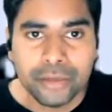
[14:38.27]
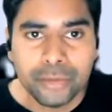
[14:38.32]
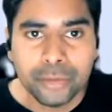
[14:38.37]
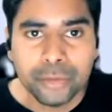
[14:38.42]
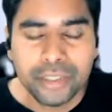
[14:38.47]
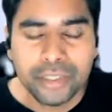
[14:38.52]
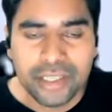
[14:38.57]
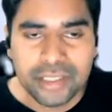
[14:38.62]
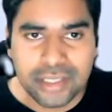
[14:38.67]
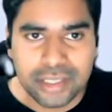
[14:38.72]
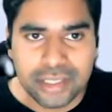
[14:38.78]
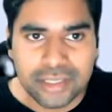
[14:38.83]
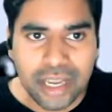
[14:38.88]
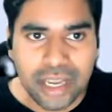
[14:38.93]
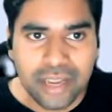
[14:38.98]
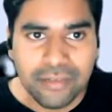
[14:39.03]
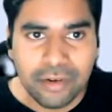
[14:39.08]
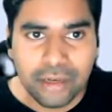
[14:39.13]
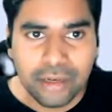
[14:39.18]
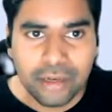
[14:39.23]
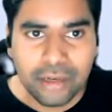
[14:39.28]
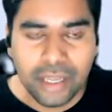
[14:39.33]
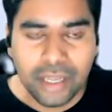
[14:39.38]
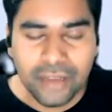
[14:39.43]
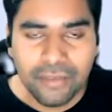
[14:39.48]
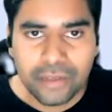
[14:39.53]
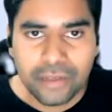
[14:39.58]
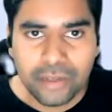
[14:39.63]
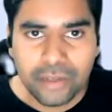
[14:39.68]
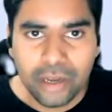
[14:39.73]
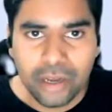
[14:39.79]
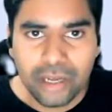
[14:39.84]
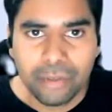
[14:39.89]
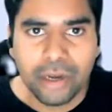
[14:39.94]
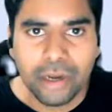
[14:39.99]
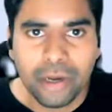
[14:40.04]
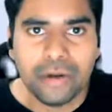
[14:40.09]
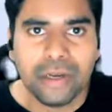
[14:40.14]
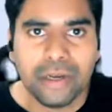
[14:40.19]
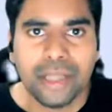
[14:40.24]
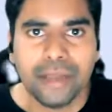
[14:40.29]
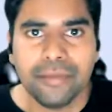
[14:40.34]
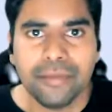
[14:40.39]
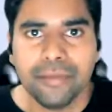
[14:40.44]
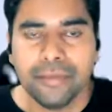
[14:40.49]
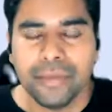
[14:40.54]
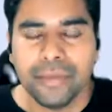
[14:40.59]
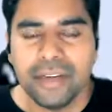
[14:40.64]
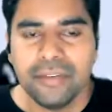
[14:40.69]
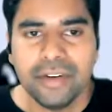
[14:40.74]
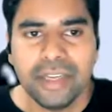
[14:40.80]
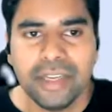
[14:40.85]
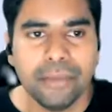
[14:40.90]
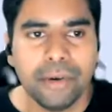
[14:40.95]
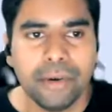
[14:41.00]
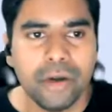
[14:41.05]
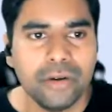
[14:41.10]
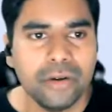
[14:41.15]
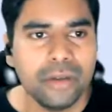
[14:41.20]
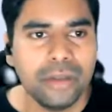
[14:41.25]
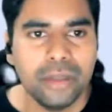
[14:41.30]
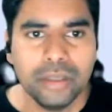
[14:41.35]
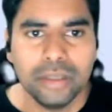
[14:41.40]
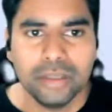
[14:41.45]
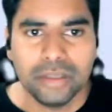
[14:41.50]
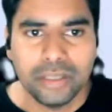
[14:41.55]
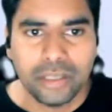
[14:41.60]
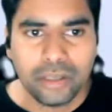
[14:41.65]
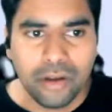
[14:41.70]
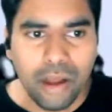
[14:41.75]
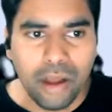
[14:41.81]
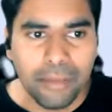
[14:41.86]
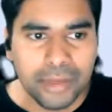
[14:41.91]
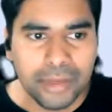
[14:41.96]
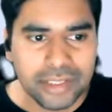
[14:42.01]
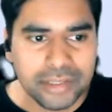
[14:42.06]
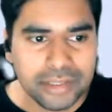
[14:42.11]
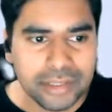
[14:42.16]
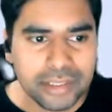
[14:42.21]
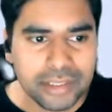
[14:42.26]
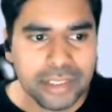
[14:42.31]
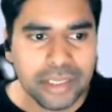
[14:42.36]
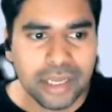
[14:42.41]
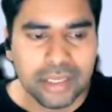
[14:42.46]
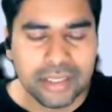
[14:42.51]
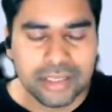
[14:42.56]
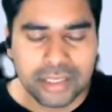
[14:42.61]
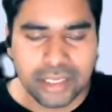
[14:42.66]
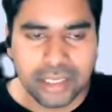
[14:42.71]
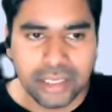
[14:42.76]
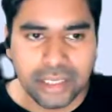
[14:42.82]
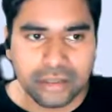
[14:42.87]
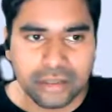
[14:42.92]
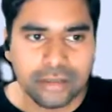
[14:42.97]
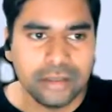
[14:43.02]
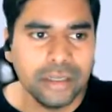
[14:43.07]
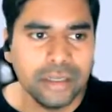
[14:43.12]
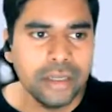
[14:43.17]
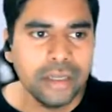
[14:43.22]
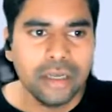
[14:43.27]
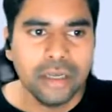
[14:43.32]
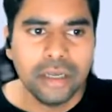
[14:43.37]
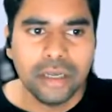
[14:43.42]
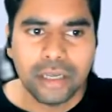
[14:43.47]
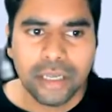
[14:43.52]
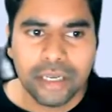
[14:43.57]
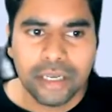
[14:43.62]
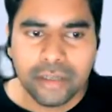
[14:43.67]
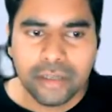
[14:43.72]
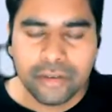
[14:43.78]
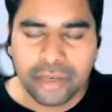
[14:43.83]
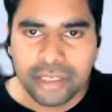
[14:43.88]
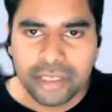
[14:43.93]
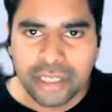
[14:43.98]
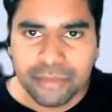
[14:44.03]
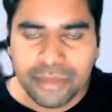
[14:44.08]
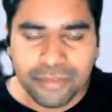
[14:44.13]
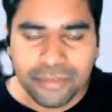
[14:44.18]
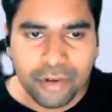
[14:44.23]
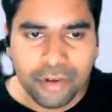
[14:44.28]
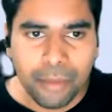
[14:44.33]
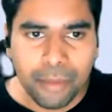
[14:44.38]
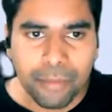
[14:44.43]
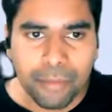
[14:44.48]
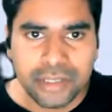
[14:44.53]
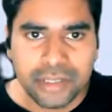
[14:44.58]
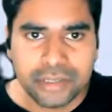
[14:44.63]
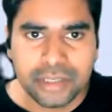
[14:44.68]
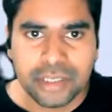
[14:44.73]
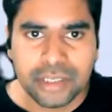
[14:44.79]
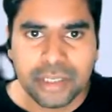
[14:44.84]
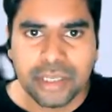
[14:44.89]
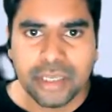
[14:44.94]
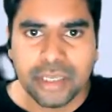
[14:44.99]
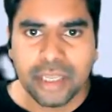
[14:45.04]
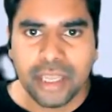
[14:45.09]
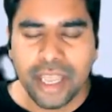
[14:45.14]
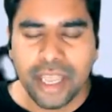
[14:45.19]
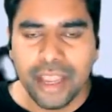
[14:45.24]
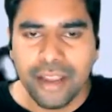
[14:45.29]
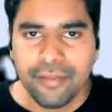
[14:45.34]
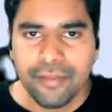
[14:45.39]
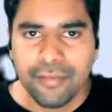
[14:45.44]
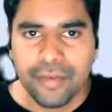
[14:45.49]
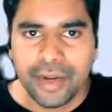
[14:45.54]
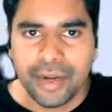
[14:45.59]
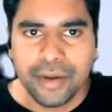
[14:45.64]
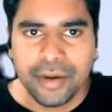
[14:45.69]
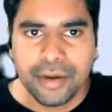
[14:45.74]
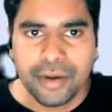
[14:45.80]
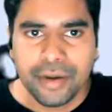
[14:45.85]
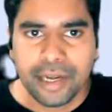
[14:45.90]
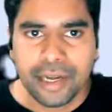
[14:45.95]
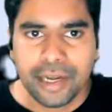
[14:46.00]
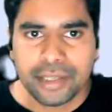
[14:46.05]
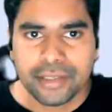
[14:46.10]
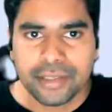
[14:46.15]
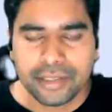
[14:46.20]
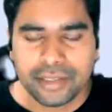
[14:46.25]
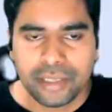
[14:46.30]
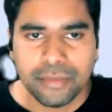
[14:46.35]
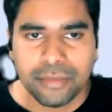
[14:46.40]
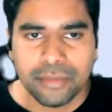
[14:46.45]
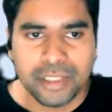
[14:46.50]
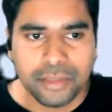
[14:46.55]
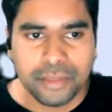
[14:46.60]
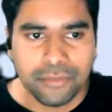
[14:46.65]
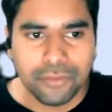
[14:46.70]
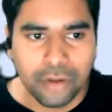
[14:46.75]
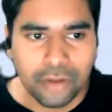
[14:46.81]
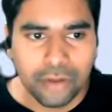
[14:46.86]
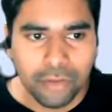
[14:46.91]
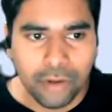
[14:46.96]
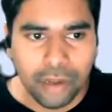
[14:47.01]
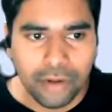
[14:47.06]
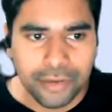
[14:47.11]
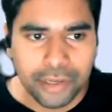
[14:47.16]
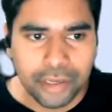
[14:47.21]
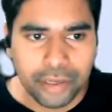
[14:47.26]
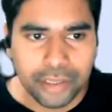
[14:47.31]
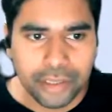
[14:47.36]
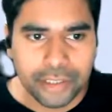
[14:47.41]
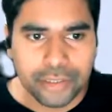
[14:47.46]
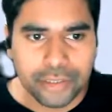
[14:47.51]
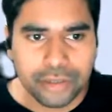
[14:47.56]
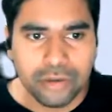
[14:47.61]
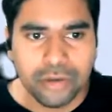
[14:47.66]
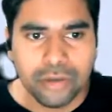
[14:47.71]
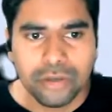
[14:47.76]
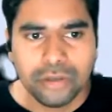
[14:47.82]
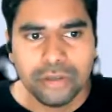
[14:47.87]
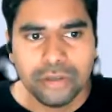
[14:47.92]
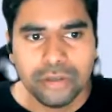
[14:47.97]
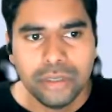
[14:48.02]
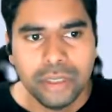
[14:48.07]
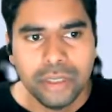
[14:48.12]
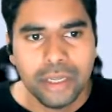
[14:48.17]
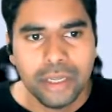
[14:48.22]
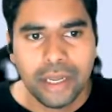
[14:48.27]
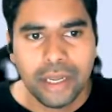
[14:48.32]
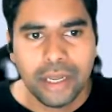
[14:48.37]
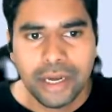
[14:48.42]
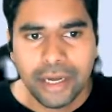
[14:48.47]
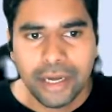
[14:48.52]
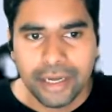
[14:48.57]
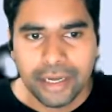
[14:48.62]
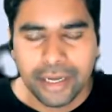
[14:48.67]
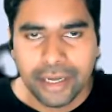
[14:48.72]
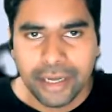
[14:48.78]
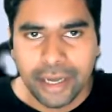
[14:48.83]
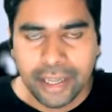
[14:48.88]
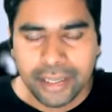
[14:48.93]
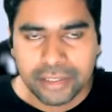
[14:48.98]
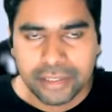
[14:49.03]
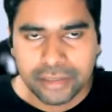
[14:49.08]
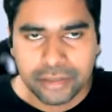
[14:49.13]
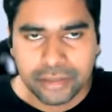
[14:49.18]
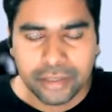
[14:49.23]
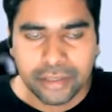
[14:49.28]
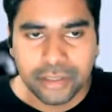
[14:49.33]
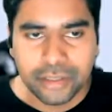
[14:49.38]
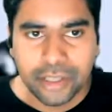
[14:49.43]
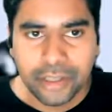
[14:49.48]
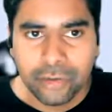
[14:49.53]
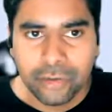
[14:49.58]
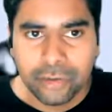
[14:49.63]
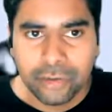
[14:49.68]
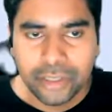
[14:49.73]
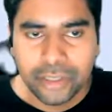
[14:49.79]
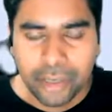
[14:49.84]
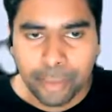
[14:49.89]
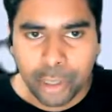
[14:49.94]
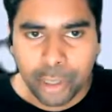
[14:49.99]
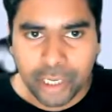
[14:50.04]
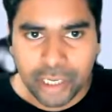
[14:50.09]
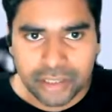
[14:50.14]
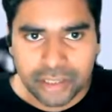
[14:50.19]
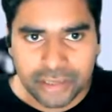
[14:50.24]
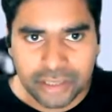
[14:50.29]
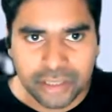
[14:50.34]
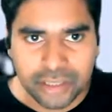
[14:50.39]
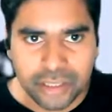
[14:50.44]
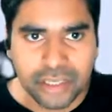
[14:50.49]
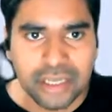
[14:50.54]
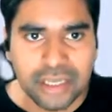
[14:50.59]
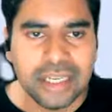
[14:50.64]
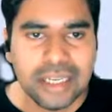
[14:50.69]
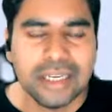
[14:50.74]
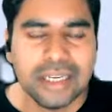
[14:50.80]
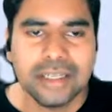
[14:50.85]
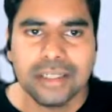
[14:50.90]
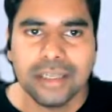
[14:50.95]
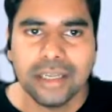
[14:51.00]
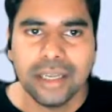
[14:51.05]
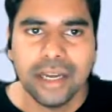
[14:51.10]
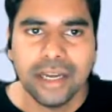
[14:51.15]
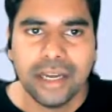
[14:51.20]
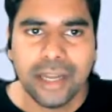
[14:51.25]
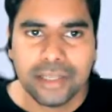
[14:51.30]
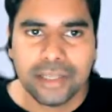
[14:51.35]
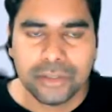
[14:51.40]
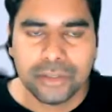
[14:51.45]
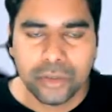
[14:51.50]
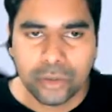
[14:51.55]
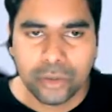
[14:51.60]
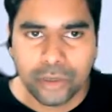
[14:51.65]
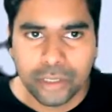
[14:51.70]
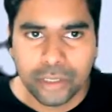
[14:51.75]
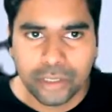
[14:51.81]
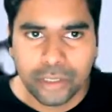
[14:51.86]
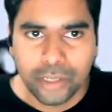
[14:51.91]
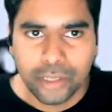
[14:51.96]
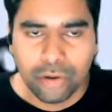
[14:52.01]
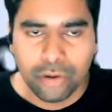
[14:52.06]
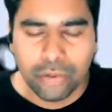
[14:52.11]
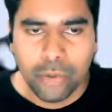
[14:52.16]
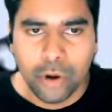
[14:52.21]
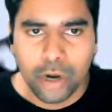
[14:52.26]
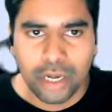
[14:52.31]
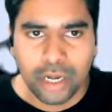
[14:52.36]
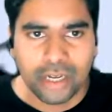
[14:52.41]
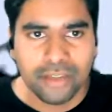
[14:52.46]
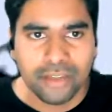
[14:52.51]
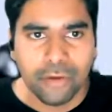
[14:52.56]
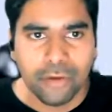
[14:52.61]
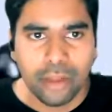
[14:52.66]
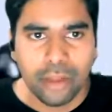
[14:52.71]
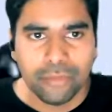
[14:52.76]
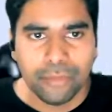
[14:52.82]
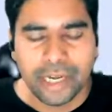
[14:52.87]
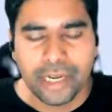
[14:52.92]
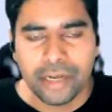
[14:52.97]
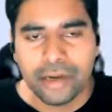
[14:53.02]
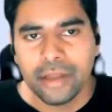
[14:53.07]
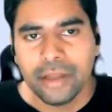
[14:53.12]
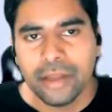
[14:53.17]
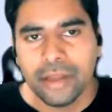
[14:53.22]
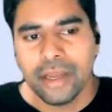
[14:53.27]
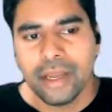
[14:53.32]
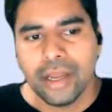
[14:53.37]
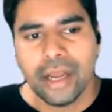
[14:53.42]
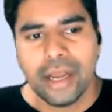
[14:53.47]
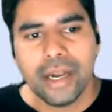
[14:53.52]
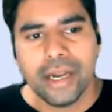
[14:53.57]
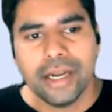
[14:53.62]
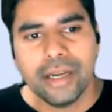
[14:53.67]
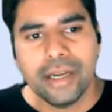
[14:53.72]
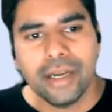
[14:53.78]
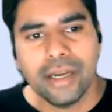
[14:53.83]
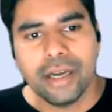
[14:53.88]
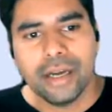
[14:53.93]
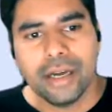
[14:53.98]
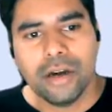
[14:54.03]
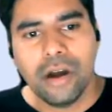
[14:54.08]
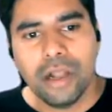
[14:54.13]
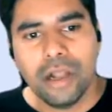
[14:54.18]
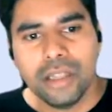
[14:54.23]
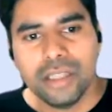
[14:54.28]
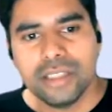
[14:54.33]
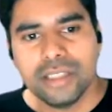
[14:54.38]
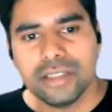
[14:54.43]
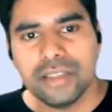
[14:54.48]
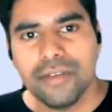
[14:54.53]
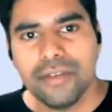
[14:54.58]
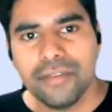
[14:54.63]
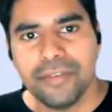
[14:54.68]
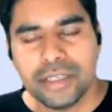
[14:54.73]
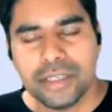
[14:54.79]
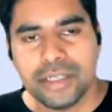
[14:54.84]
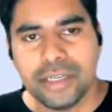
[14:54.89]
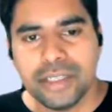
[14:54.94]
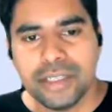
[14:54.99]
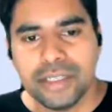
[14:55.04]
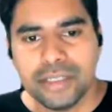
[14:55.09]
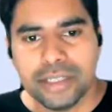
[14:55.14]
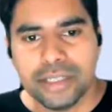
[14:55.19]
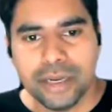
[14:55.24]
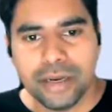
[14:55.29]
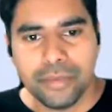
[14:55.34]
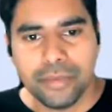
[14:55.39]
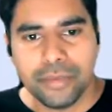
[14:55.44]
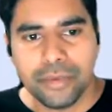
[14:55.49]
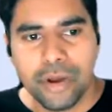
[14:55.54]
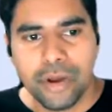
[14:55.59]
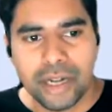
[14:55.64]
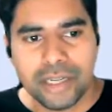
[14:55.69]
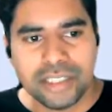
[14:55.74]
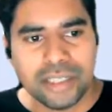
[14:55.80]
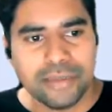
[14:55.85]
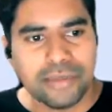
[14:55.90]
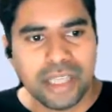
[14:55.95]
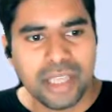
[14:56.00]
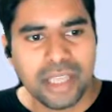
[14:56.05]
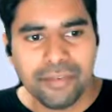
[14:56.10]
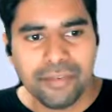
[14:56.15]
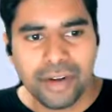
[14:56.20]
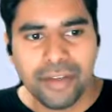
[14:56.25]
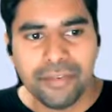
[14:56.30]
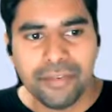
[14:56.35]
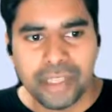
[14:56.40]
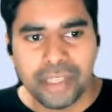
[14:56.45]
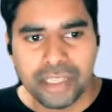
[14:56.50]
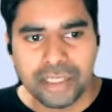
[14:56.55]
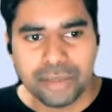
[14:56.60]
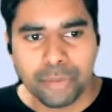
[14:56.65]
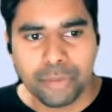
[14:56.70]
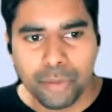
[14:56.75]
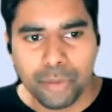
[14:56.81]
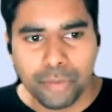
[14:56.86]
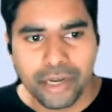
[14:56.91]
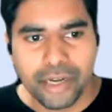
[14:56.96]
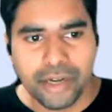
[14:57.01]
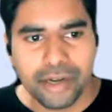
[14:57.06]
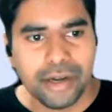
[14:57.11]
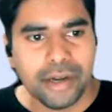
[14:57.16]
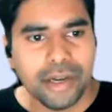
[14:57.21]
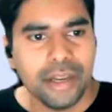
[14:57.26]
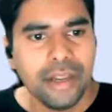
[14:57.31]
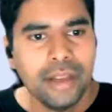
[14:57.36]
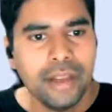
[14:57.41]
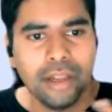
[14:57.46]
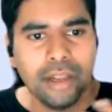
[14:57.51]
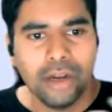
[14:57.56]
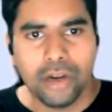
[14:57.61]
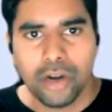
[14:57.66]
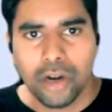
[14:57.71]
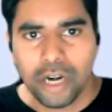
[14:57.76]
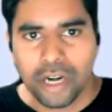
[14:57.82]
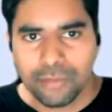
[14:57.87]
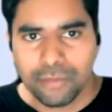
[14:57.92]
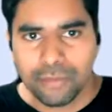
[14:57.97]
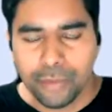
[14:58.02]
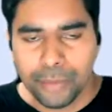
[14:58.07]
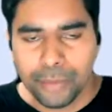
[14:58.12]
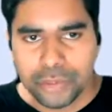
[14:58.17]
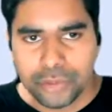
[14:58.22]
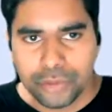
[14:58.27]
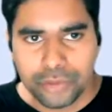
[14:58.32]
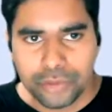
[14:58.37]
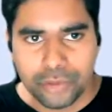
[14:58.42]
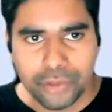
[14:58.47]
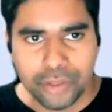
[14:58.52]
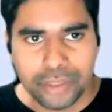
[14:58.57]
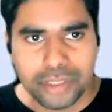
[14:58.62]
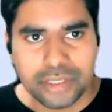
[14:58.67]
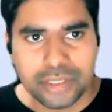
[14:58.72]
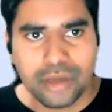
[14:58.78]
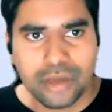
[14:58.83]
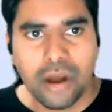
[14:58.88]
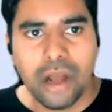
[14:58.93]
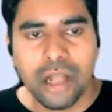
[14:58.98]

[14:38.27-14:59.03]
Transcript: Two reasons. I will talk about like briefly about the complexity and scale. In terms of complexity, every data system is evolving on its own, and it has their own democratization needs. It has their own model evolvement, and all these definitions and concepts, everything's proprietary. A lot of open source solutions.